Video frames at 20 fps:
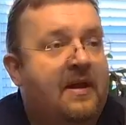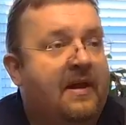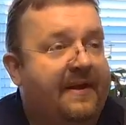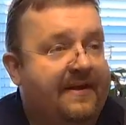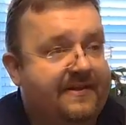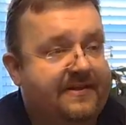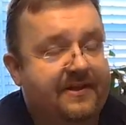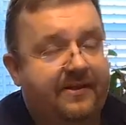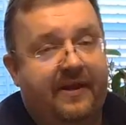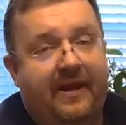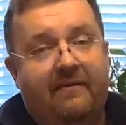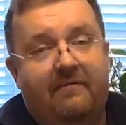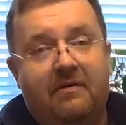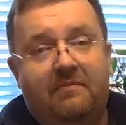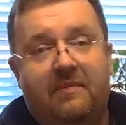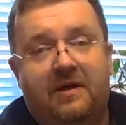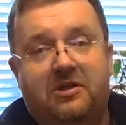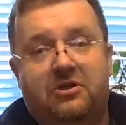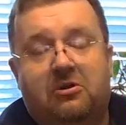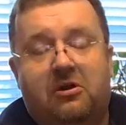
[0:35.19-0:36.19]
I still have it
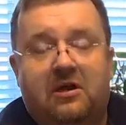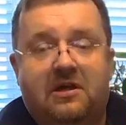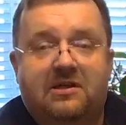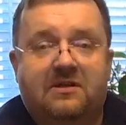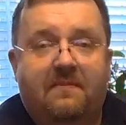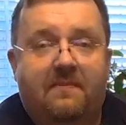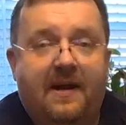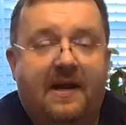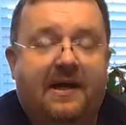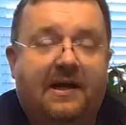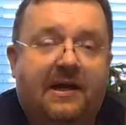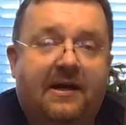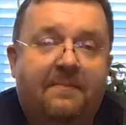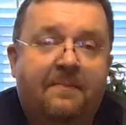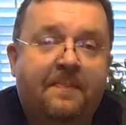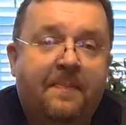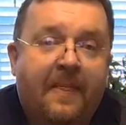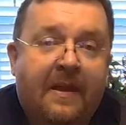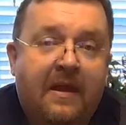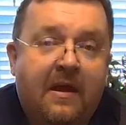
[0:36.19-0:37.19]
in my truck as a
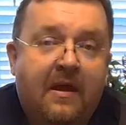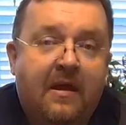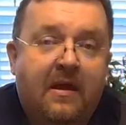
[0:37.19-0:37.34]
backup.